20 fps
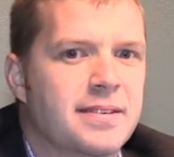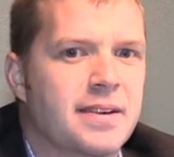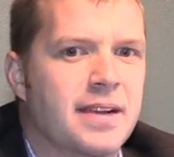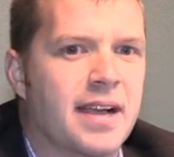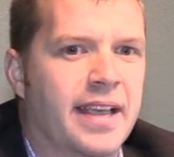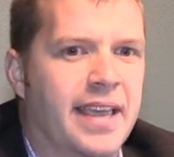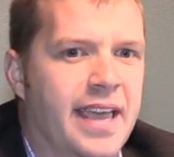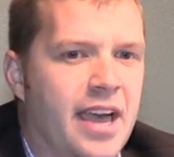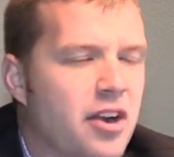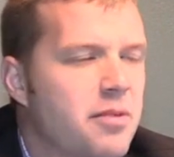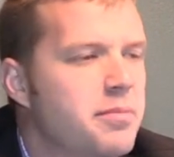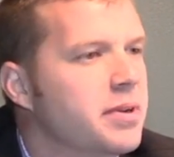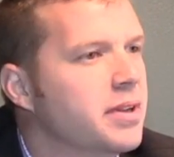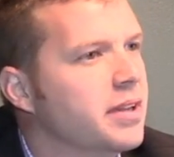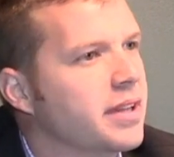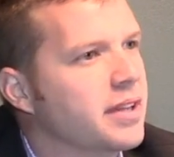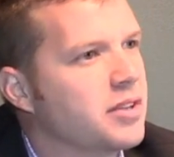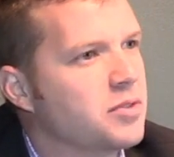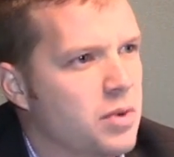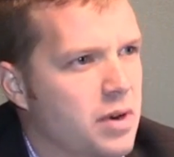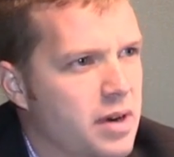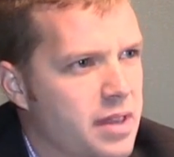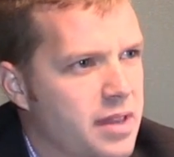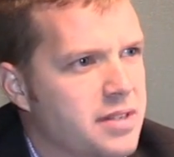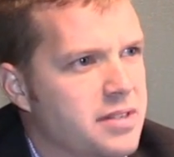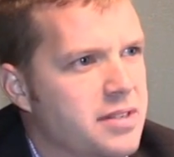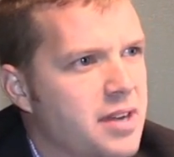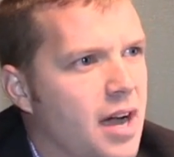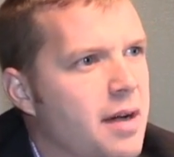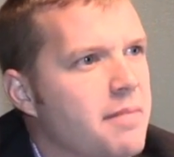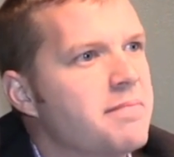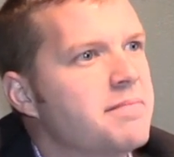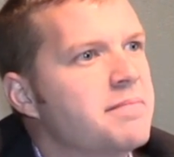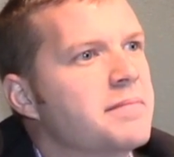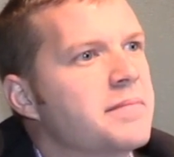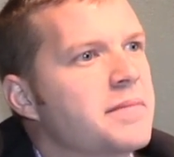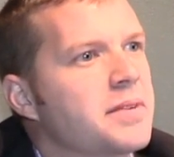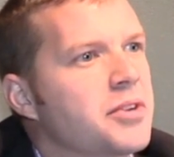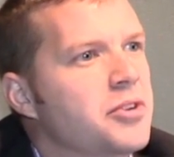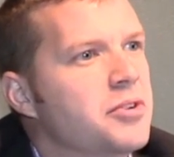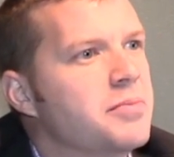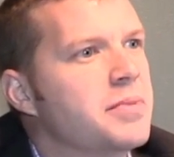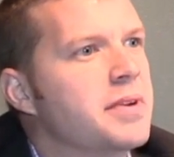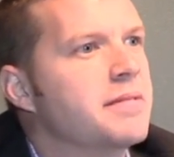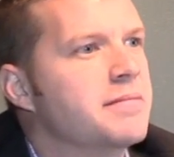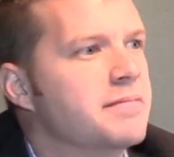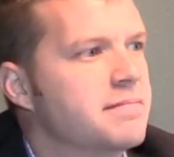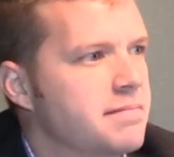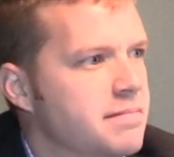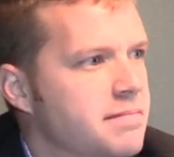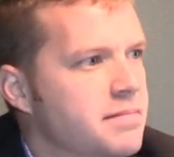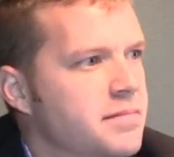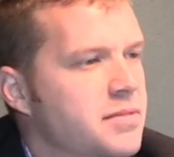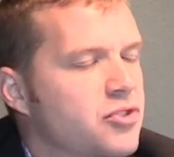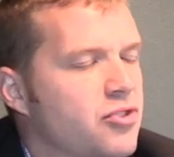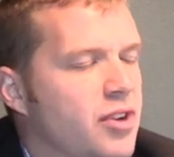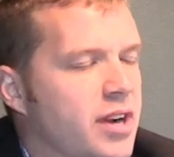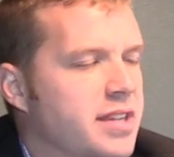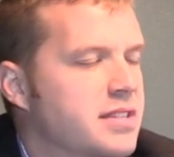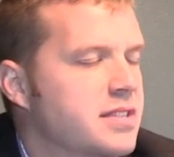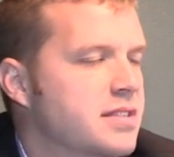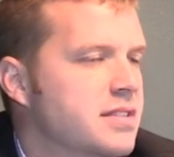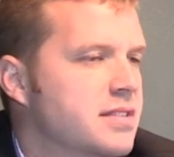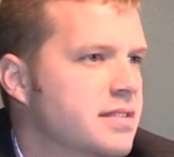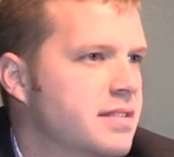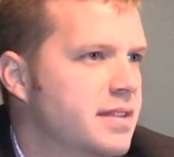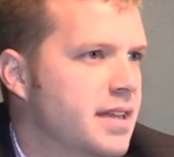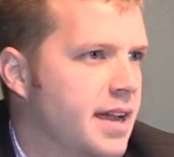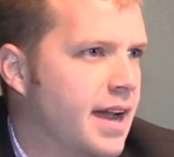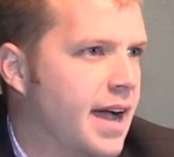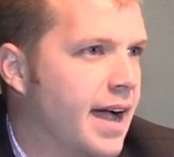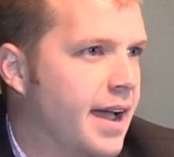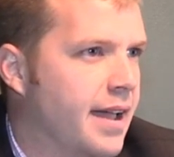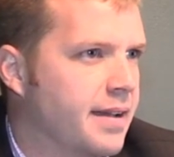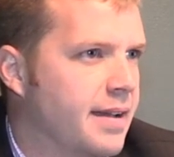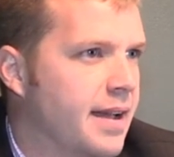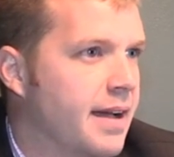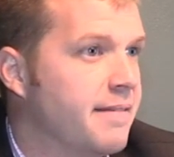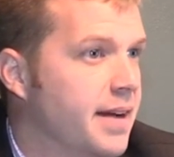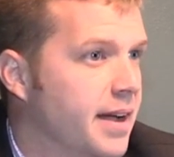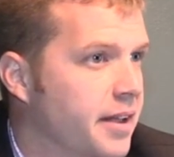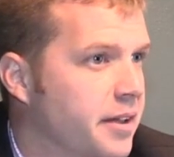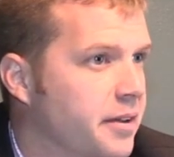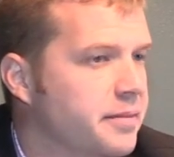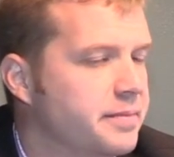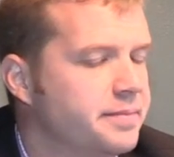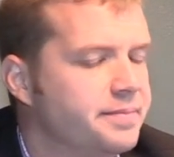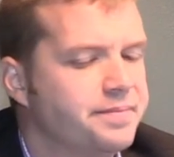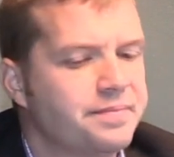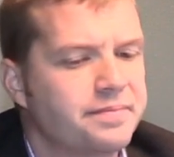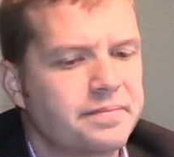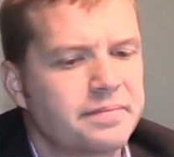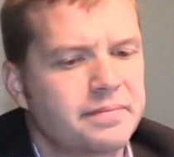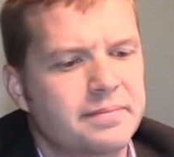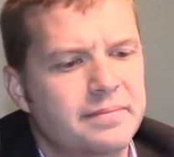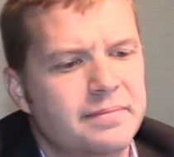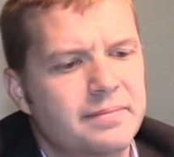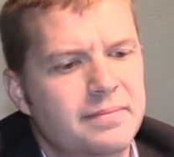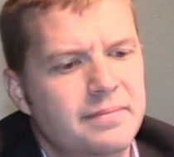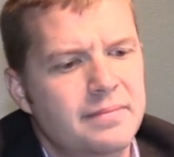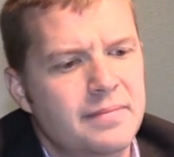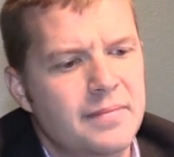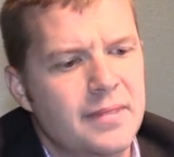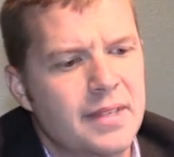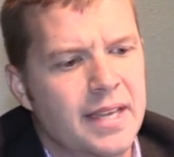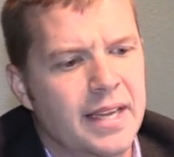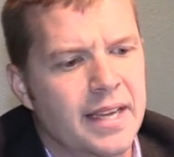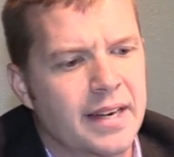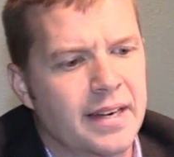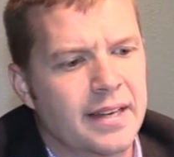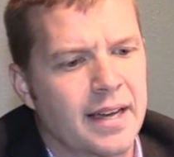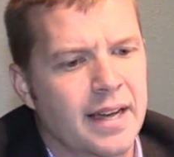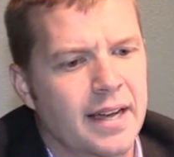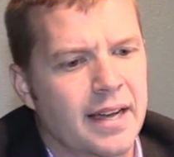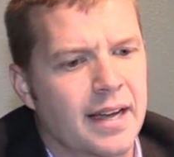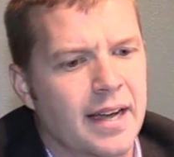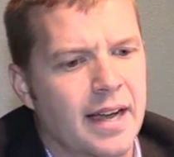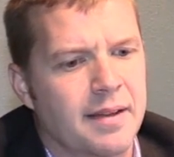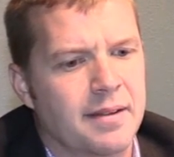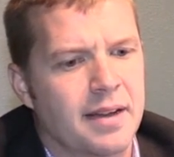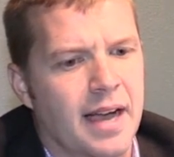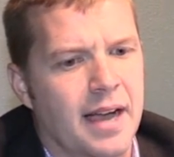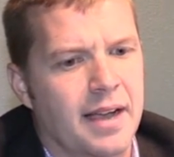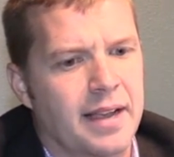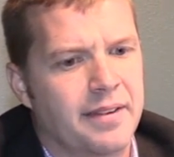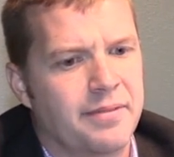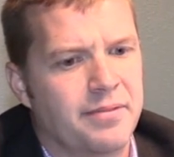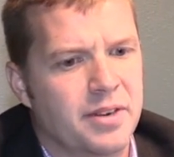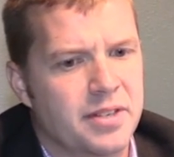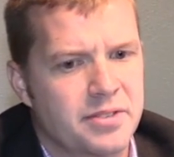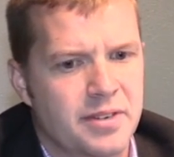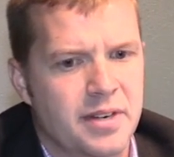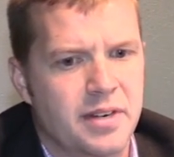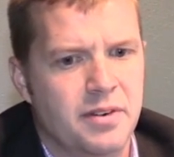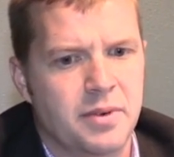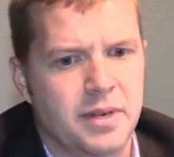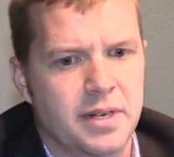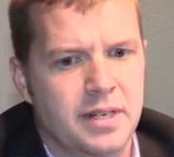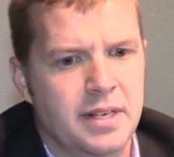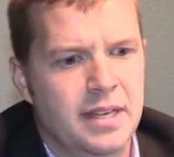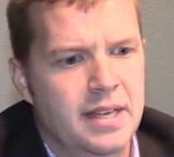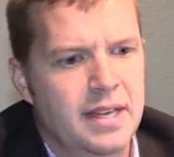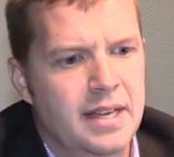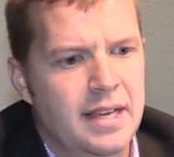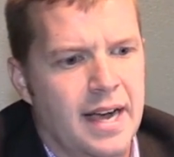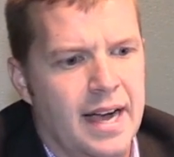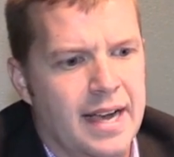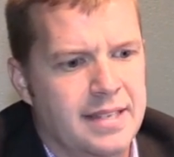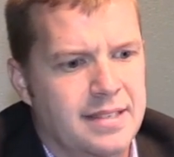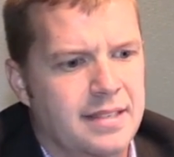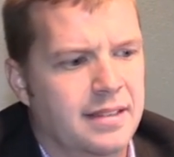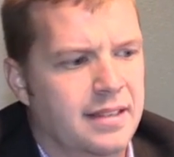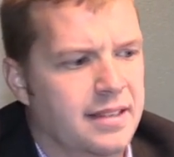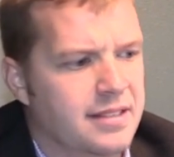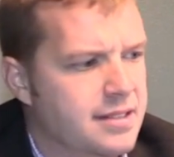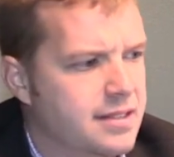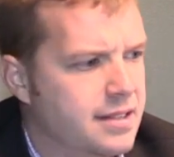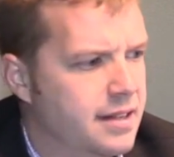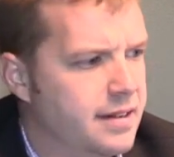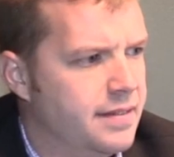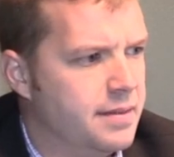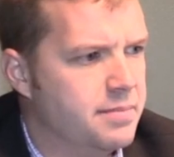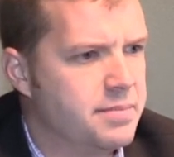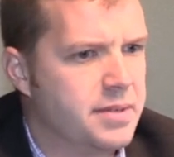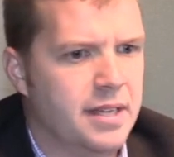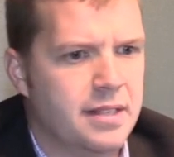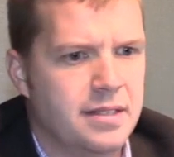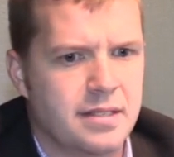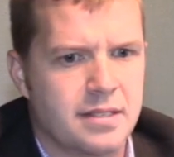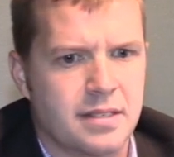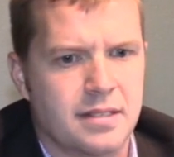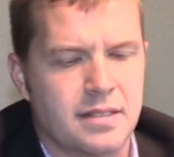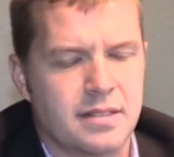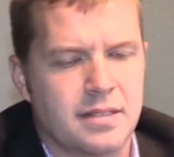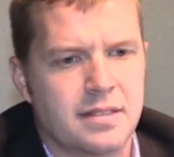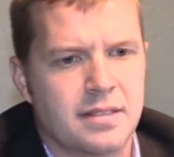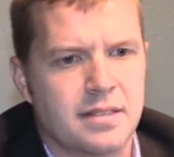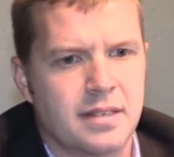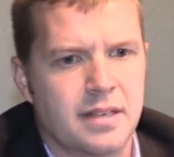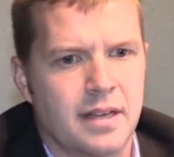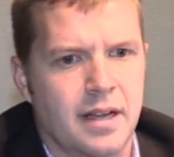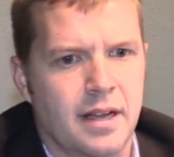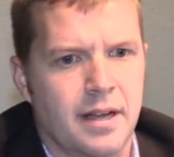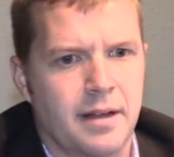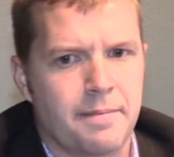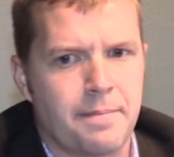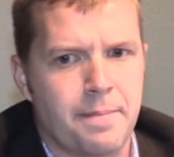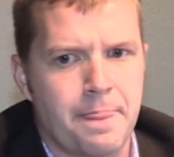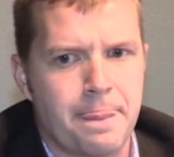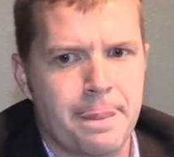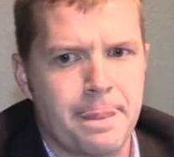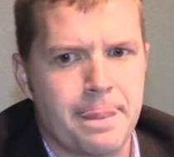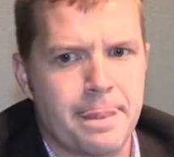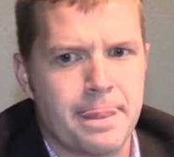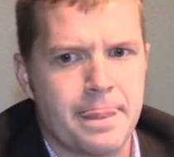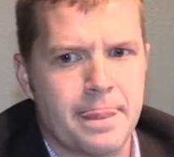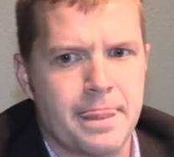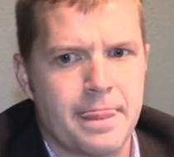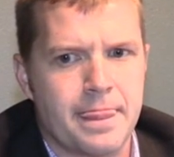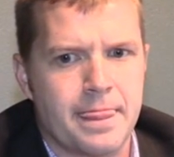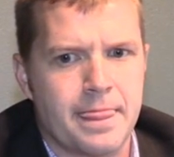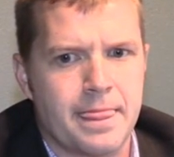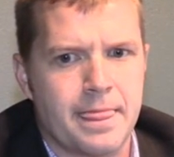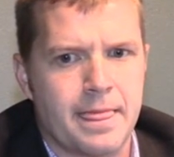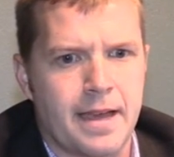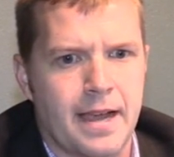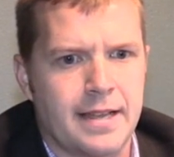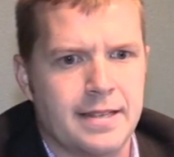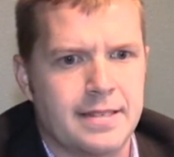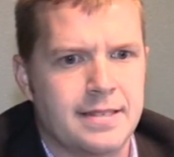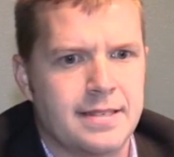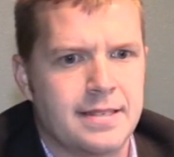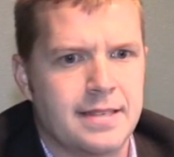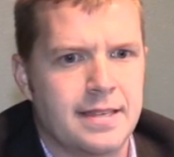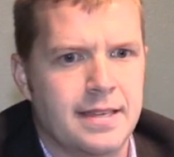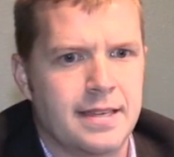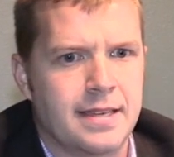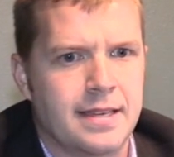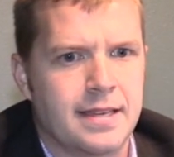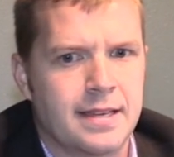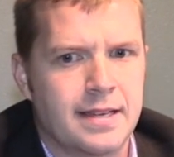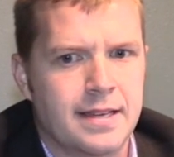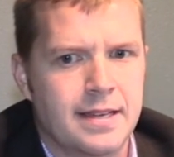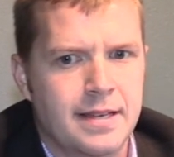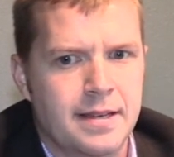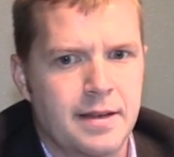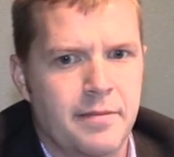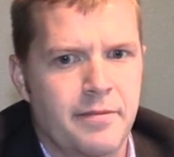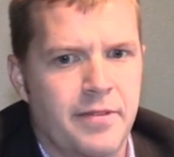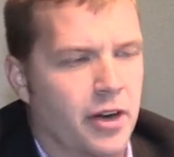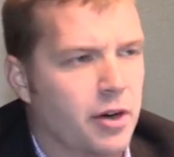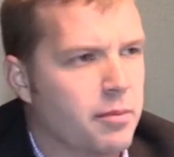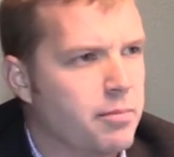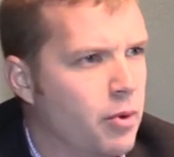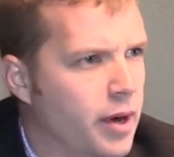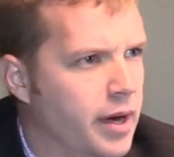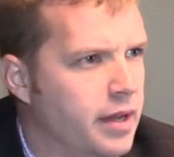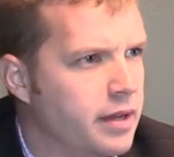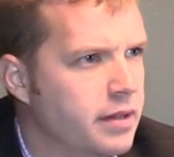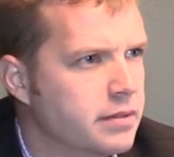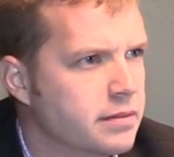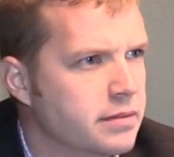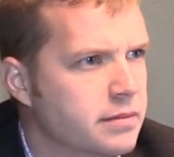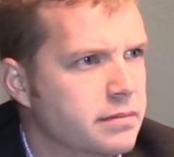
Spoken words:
Accountability is one of the top human traits that I value. And I get frustrated when I see legislative updates and I see finger pointing.